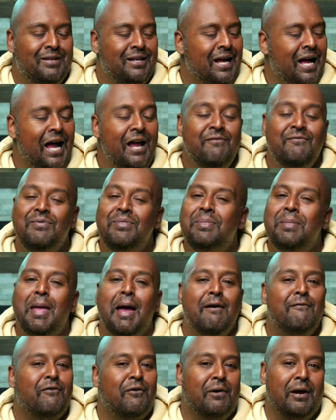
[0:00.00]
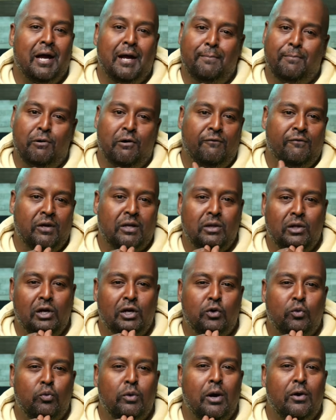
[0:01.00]
but I've never had perfect
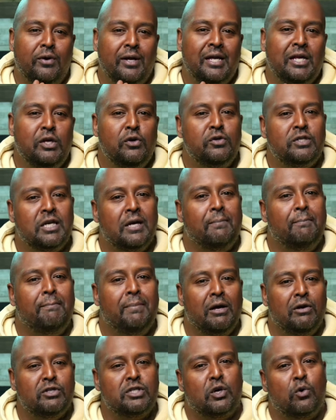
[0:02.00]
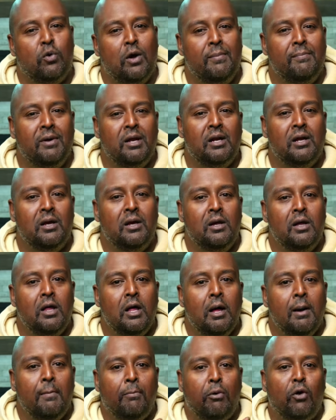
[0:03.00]
luck routing using Bell's equipment.
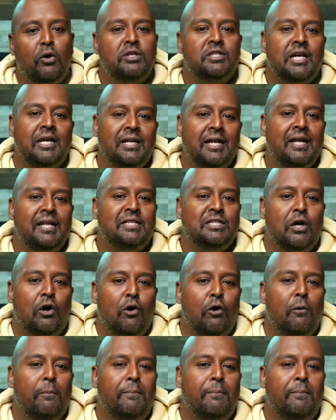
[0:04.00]
Ports I needed to